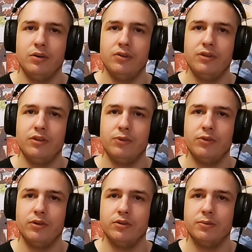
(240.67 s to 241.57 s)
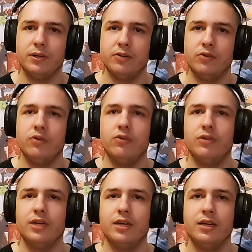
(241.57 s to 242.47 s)
All the things we talked about go to the
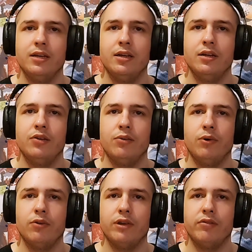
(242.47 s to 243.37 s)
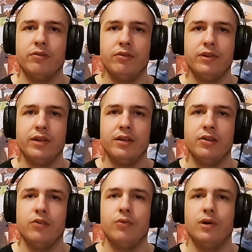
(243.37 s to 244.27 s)
sky. The words I have never
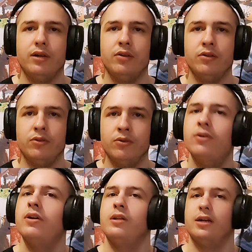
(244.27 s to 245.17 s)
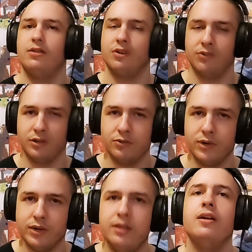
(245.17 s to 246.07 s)
said. The word I didn't know. At tears I
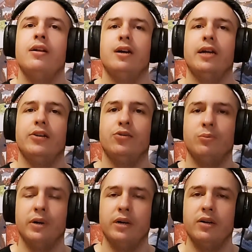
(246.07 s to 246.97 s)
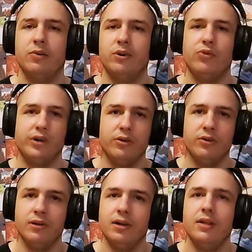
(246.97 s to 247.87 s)
cried. I like you, Opa. What do I
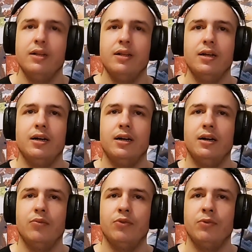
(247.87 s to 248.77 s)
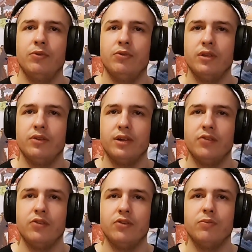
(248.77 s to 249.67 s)
do? Was my recent
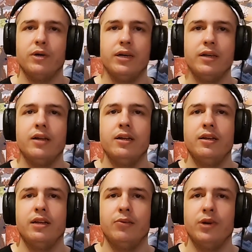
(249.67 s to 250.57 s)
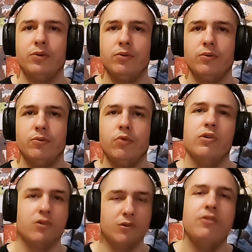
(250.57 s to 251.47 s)
hairstyle change bad? Did I wear the
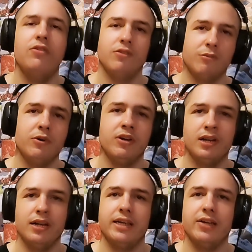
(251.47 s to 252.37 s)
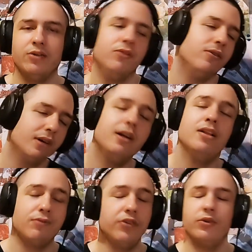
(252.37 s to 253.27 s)
wrong clothes? Super dynamic, like I don't know.
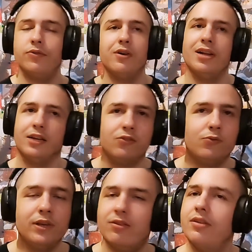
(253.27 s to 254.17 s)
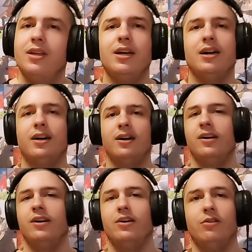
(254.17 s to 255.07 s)
Very straightforward, like sweet
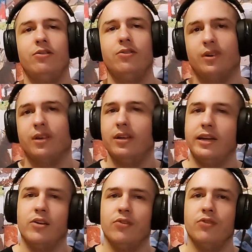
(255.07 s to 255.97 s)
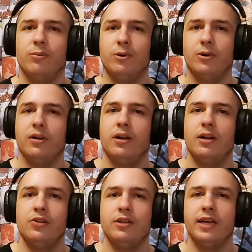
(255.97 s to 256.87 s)
love song. Like I don't remember.
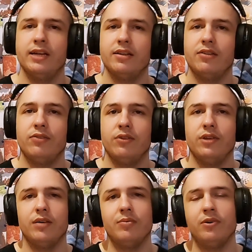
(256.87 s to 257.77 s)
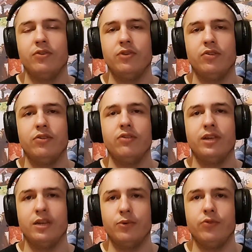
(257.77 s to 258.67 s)
Should I act as if nothing happened? Should I just
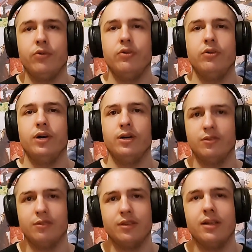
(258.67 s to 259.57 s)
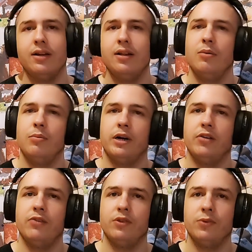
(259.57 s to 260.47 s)
say that we should go out? My
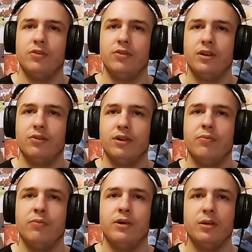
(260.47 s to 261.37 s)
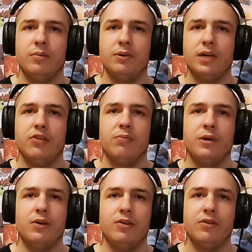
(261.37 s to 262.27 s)
eyes fills with tears, so I lift my head up. I
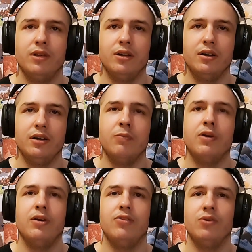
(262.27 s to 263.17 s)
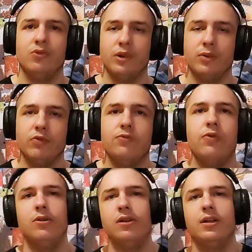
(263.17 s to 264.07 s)
smile a little so they won't
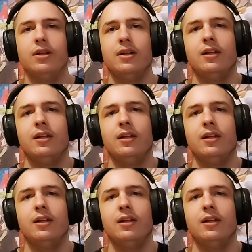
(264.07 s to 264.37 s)
fall.